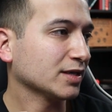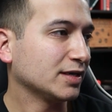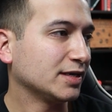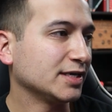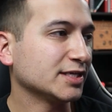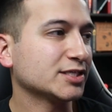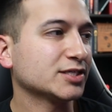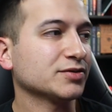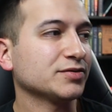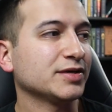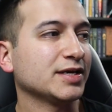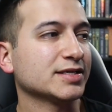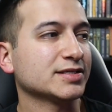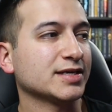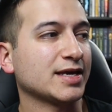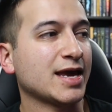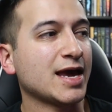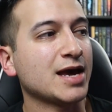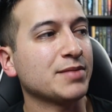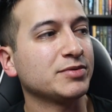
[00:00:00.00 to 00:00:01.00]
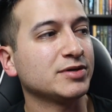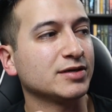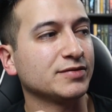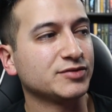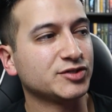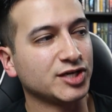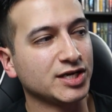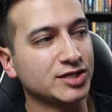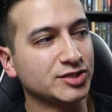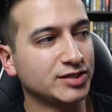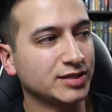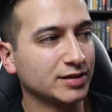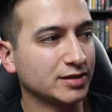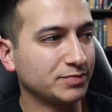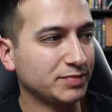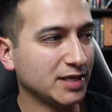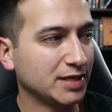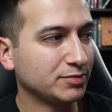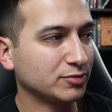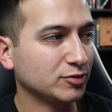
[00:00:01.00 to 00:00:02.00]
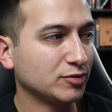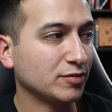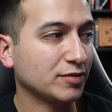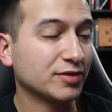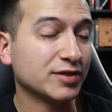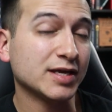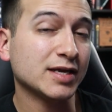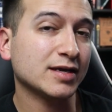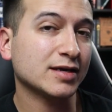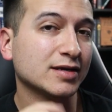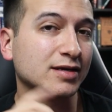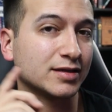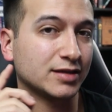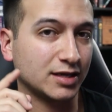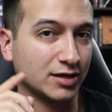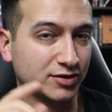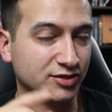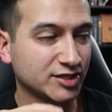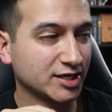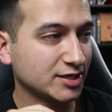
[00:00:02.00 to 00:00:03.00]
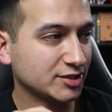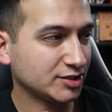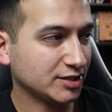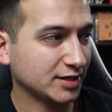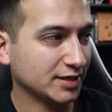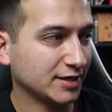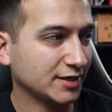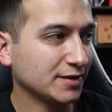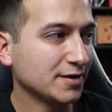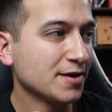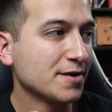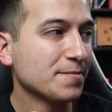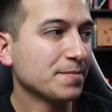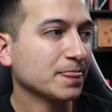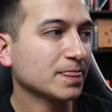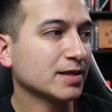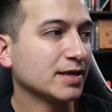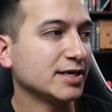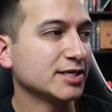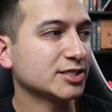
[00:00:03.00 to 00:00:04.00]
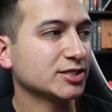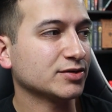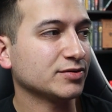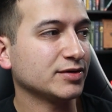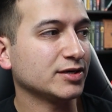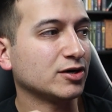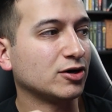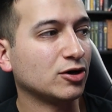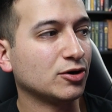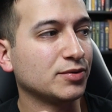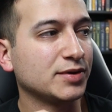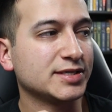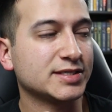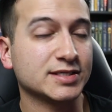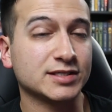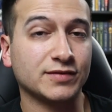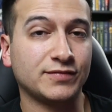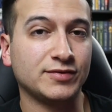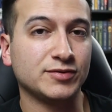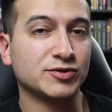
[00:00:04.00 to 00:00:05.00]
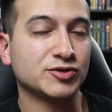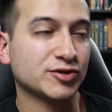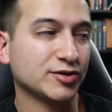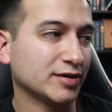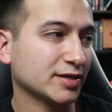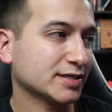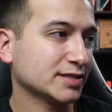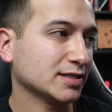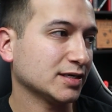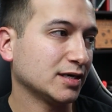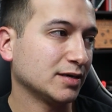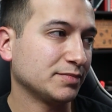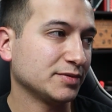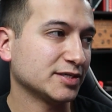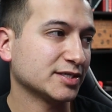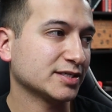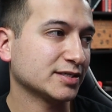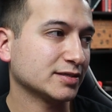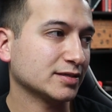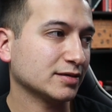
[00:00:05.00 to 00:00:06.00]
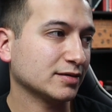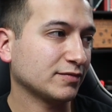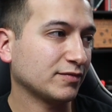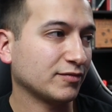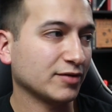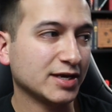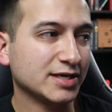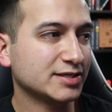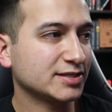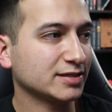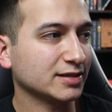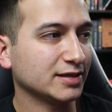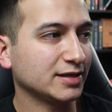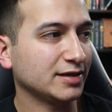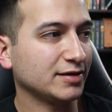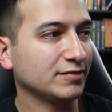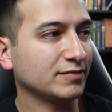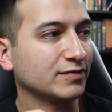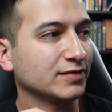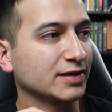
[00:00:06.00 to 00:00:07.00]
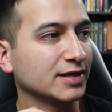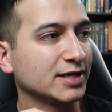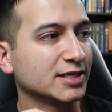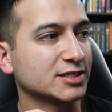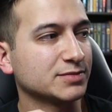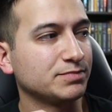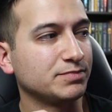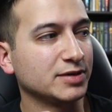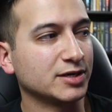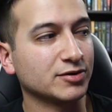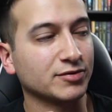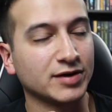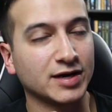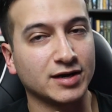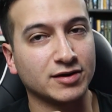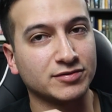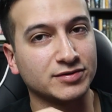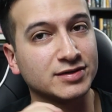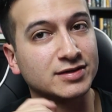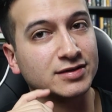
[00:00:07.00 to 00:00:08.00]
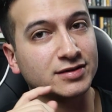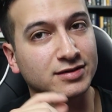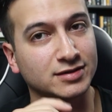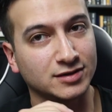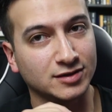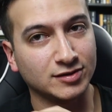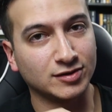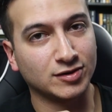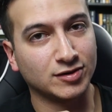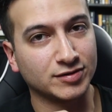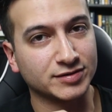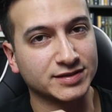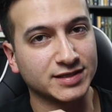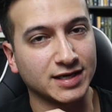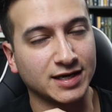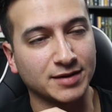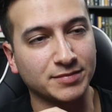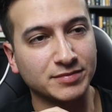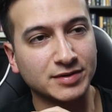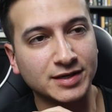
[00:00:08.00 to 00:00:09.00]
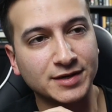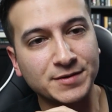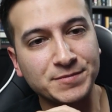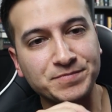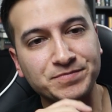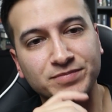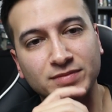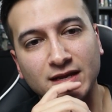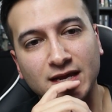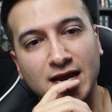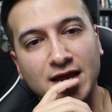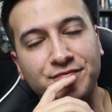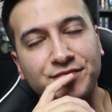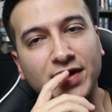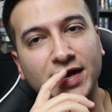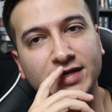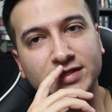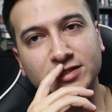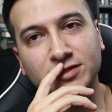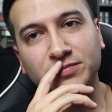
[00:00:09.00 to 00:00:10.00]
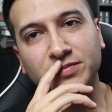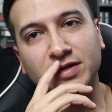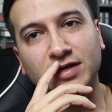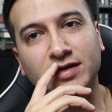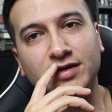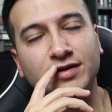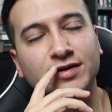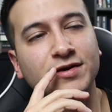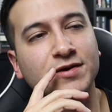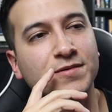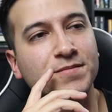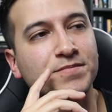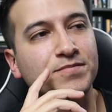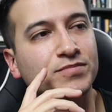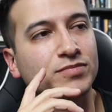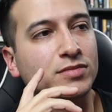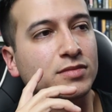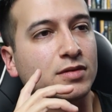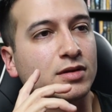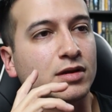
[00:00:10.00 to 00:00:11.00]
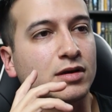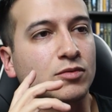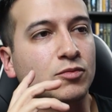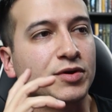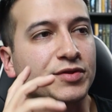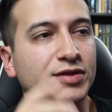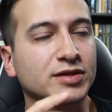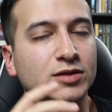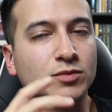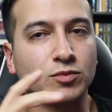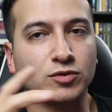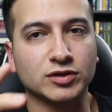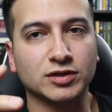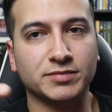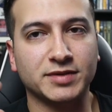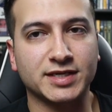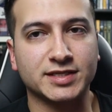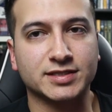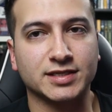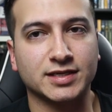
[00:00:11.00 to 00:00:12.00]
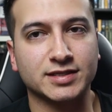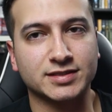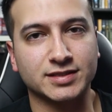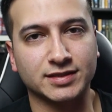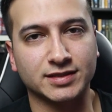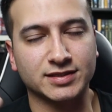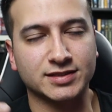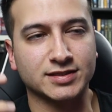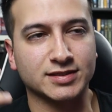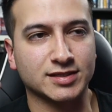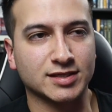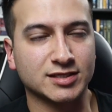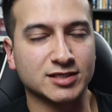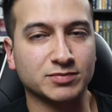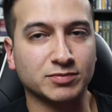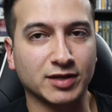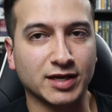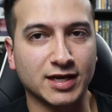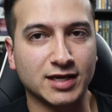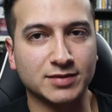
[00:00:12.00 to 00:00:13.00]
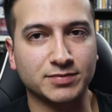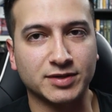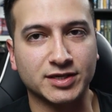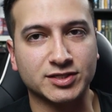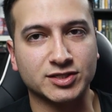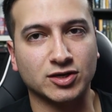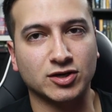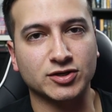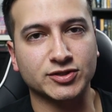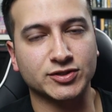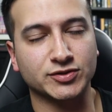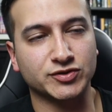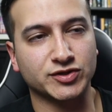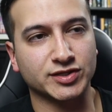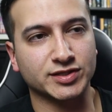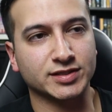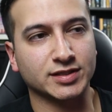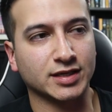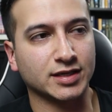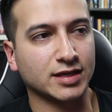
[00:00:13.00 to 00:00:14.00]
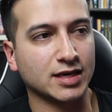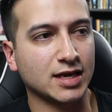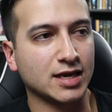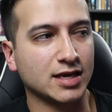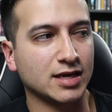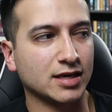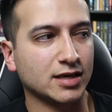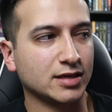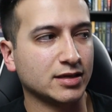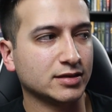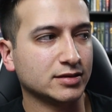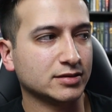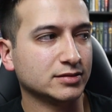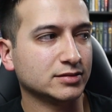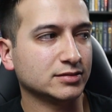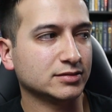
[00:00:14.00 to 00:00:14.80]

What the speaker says: History has a habit of changing the people who think they are changing it. History always has a few tricks up its frayed sleeve. It's been around a long time." And that, to me, within the world, it makes sense that this is explained, but it's also just like a,